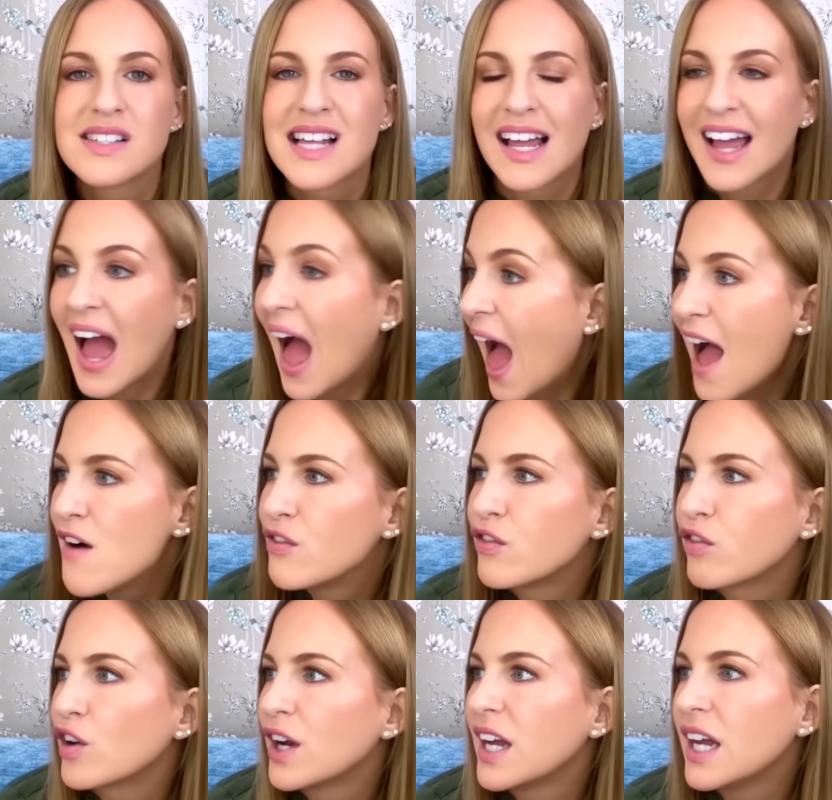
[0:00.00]
like
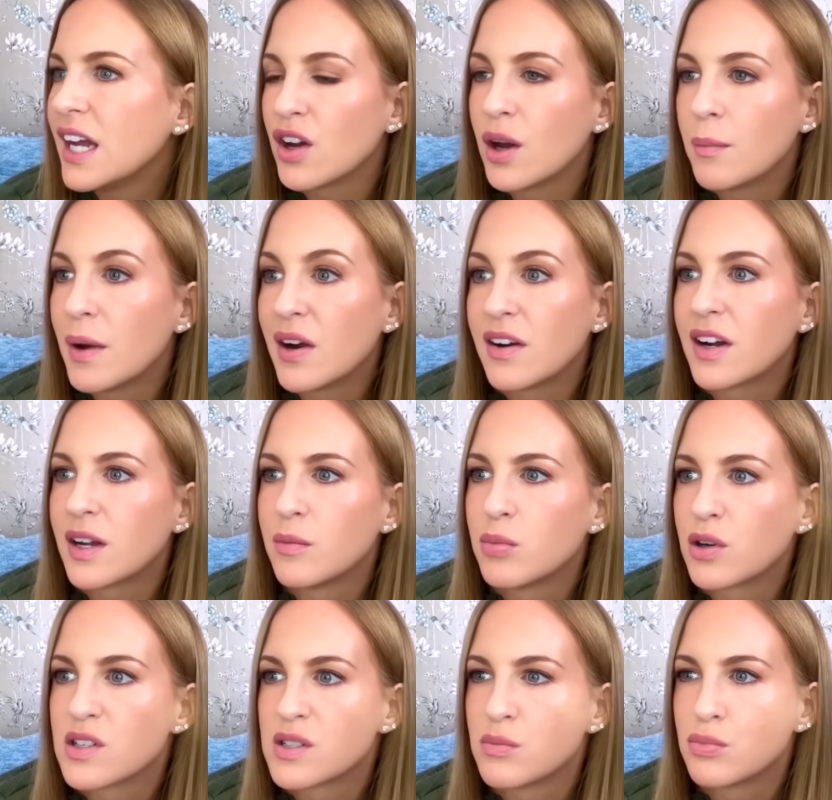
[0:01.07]
every American
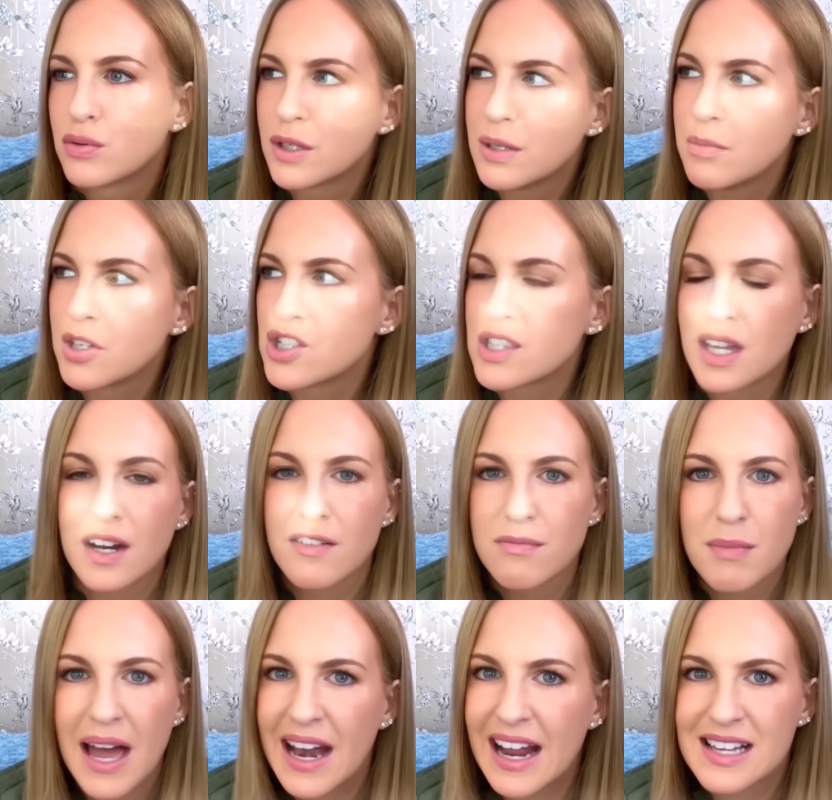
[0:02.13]
person pretty much that I've met